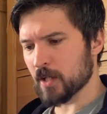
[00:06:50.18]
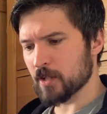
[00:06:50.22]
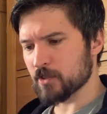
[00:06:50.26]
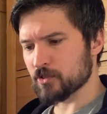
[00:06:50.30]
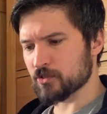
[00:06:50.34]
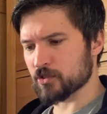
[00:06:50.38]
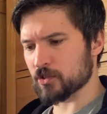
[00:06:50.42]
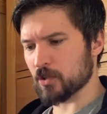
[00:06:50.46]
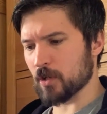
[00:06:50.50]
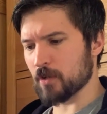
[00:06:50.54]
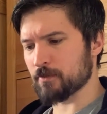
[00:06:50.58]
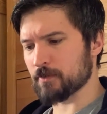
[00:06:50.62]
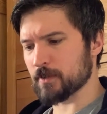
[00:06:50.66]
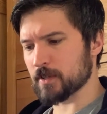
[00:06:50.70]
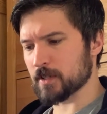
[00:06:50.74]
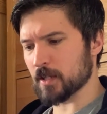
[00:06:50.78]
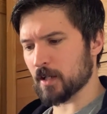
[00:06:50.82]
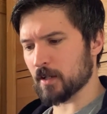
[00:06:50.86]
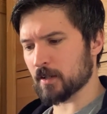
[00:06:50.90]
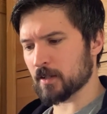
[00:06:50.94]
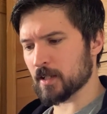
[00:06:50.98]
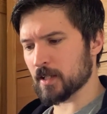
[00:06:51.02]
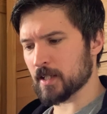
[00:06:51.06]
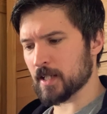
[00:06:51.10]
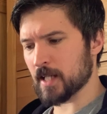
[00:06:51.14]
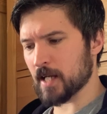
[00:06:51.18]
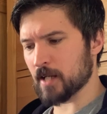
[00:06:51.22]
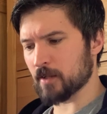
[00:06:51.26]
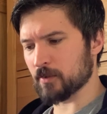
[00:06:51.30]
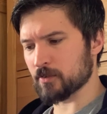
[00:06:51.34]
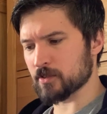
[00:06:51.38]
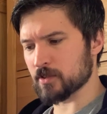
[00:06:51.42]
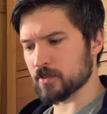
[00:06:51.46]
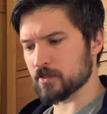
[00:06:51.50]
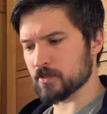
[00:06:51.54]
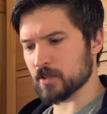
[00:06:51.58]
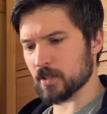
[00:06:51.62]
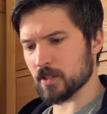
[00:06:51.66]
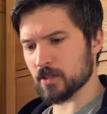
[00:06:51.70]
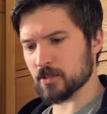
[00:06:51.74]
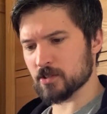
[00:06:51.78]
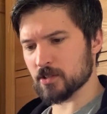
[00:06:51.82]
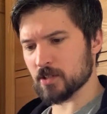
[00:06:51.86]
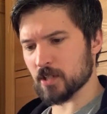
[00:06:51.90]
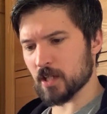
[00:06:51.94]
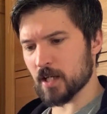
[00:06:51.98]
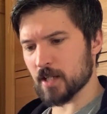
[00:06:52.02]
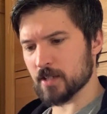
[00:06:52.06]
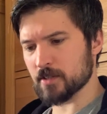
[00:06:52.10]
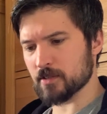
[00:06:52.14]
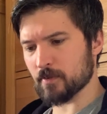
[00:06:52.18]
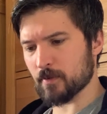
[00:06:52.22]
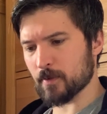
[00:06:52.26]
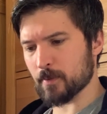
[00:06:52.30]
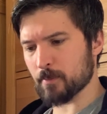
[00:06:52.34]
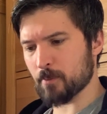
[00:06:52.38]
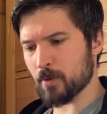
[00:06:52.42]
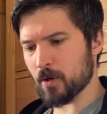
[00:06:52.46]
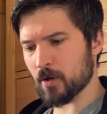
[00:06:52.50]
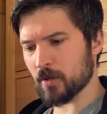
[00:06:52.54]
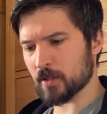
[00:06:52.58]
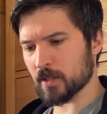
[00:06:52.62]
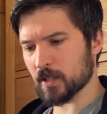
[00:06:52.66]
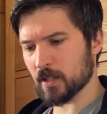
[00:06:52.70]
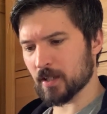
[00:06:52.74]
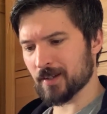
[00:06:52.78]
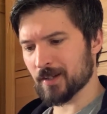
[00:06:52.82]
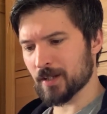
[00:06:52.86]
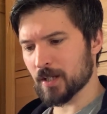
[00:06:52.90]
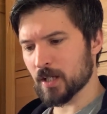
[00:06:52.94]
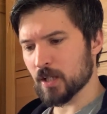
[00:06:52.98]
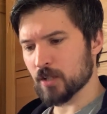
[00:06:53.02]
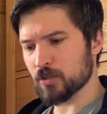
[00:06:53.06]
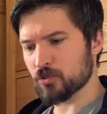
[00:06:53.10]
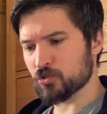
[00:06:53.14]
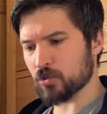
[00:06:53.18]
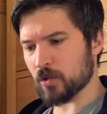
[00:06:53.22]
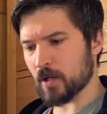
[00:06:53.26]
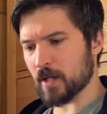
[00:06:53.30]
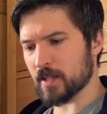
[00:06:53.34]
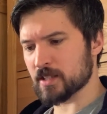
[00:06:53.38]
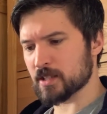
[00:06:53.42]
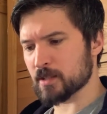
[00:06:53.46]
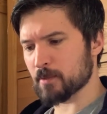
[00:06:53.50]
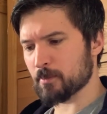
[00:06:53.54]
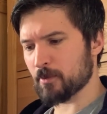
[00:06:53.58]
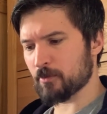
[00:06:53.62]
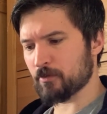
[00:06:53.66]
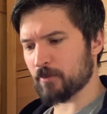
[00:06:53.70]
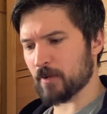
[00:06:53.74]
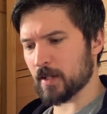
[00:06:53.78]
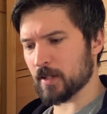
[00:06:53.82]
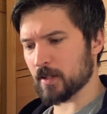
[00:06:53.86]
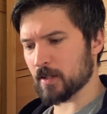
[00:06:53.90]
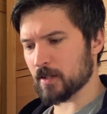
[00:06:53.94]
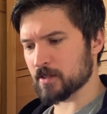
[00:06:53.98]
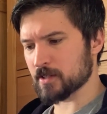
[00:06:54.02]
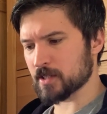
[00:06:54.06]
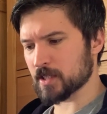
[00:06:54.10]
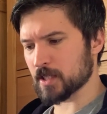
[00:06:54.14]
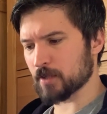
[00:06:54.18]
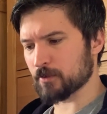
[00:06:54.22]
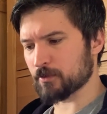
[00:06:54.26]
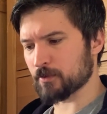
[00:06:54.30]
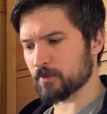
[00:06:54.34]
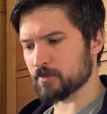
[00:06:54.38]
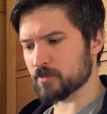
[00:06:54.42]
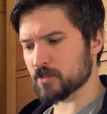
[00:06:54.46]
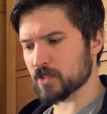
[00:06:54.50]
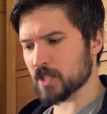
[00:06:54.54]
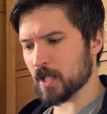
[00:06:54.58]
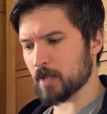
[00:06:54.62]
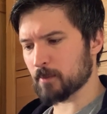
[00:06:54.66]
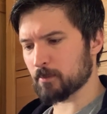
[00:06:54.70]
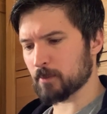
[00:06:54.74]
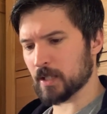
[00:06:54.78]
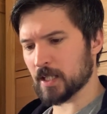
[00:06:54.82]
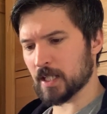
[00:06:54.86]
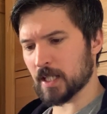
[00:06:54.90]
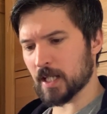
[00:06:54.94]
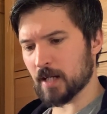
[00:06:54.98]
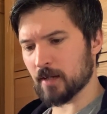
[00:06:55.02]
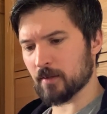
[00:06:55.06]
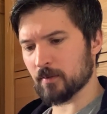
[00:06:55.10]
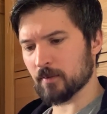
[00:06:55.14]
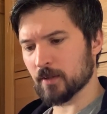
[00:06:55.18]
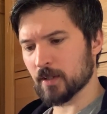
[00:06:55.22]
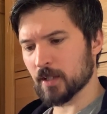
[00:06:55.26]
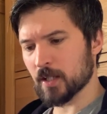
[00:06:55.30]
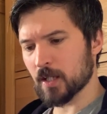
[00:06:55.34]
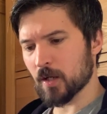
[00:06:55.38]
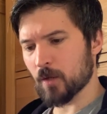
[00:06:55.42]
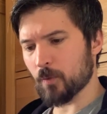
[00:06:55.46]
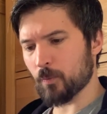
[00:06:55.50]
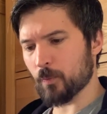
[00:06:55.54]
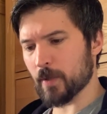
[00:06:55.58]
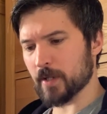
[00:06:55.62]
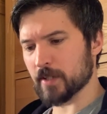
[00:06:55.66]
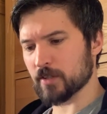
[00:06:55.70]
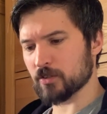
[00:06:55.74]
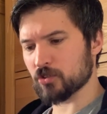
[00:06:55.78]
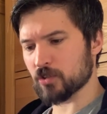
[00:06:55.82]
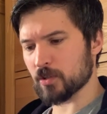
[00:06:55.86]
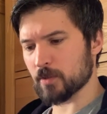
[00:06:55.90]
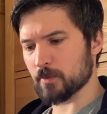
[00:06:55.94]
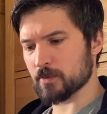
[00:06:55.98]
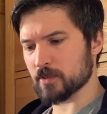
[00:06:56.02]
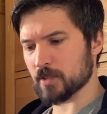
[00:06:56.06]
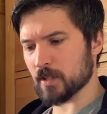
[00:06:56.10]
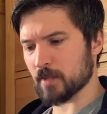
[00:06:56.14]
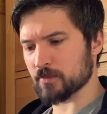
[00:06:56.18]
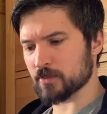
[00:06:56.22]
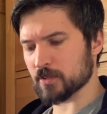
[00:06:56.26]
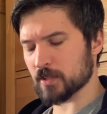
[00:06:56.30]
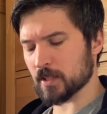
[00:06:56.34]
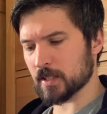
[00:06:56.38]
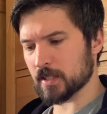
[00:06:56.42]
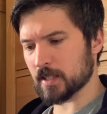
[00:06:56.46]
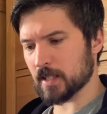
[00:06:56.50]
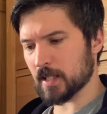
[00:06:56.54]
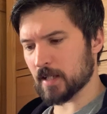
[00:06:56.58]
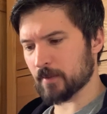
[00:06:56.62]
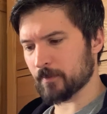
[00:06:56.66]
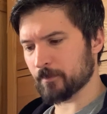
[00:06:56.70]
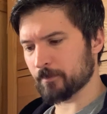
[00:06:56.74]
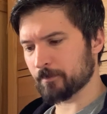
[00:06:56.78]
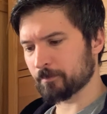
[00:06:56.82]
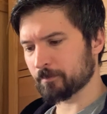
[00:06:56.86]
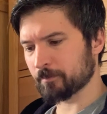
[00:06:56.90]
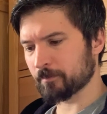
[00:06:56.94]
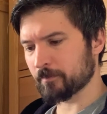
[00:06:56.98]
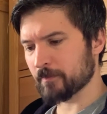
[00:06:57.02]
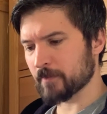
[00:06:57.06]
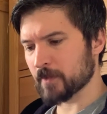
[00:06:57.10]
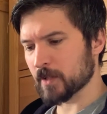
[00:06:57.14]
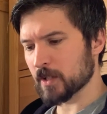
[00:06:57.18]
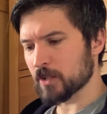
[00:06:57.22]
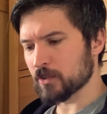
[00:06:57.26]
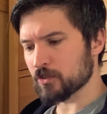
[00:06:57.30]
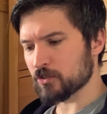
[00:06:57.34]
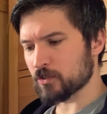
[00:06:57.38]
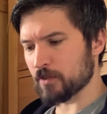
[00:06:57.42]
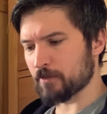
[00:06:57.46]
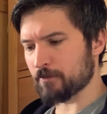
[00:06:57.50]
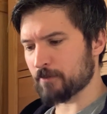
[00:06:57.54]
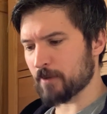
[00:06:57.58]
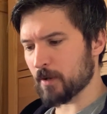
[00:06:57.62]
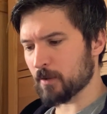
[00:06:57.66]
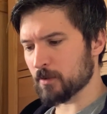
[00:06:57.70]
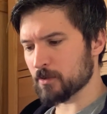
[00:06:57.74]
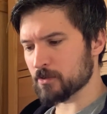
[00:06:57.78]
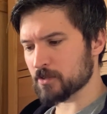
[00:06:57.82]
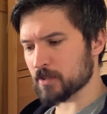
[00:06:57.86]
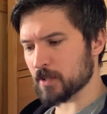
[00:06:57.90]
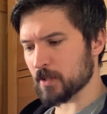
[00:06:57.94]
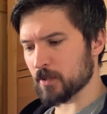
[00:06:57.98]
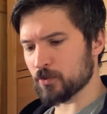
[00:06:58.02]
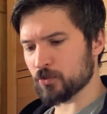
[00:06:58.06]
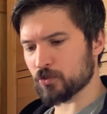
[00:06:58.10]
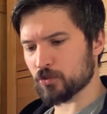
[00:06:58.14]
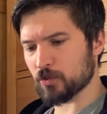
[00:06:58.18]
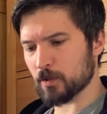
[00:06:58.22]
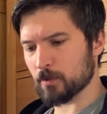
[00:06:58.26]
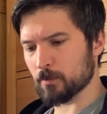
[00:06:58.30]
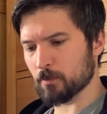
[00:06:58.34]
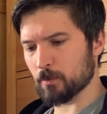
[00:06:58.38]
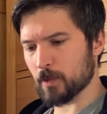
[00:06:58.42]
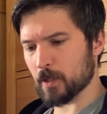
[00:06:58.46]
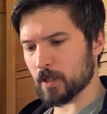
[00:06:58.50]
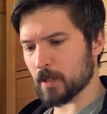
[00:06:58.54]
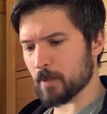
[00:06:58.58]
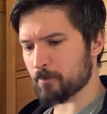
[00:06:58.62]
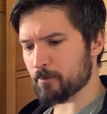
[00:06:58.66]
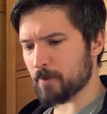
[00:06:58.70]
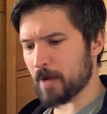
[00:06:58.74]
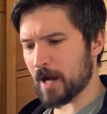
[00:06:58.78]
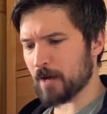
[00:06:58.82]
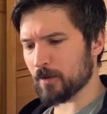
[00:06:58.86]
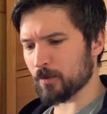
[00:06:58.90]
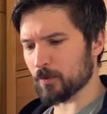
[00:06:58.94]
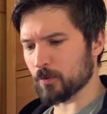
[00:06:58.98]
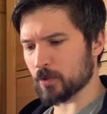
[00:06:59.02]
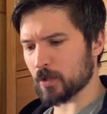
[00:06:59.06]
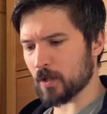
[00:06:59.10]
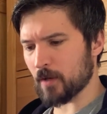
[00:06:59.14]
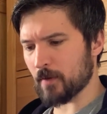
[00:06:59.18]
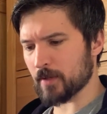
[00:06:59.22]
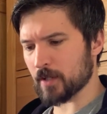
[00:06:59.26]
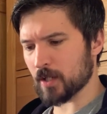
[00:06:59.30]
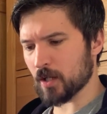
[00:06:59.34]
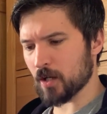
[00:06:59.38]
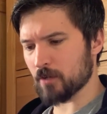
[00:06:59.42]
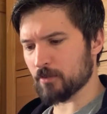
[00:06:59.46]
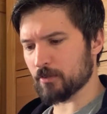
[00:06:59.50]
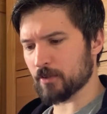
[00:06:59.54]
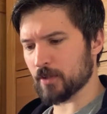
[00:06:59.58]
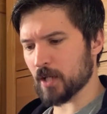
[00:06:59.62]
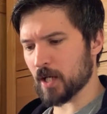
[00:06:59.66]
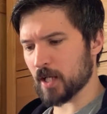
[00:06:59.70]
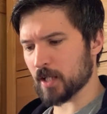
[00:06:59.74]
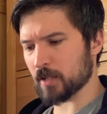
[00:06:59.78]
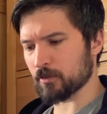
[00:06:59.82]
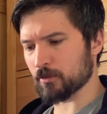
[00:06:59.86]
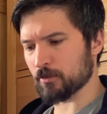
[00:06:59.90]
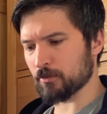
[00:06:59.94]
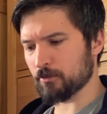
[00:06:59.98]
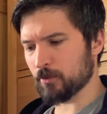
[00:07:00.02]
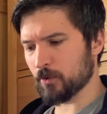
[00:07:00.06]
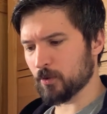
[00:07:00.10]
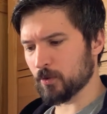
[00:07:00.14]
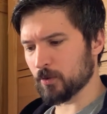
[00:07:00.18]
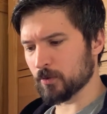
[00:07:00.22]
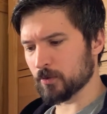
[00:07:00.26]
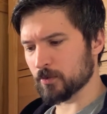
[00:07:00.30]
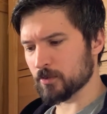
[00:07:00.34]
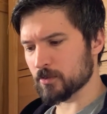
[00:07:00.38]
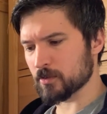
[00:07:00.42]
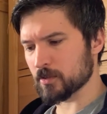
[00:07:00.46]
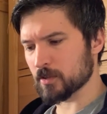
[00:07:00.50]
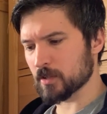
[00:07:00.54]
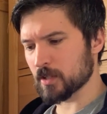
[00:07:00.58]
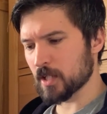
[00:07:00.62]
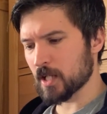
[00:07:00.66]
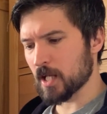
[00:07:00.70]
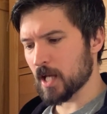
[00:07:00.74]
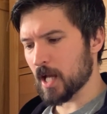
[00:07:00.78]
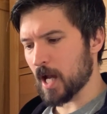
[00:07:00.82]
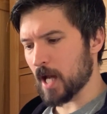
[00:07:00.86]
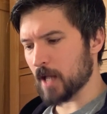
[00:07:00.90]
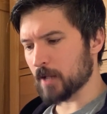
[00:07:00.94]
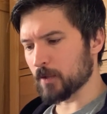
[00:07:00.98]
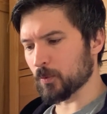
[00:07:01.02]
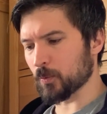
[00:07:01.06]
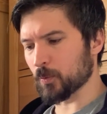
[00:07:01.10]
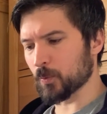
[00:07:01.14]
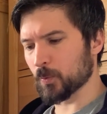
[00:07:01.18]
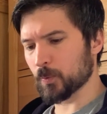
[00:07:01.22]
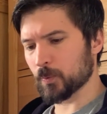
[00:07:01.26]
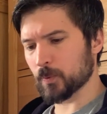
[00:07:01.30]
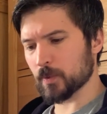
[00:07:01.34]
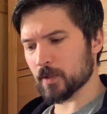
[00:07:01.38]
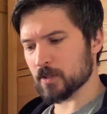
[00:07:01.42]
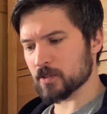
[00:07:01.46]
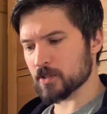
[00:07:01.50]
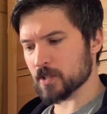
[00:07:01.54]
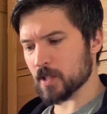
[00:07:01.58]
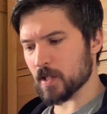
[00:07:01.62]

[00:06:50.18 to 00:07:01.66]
Sophie dug her nails into the sides of the pocket, trying to prevent herself from tumbling out when she was upside down. She felt as though she were in a barrel going over Niagara Falls, and all the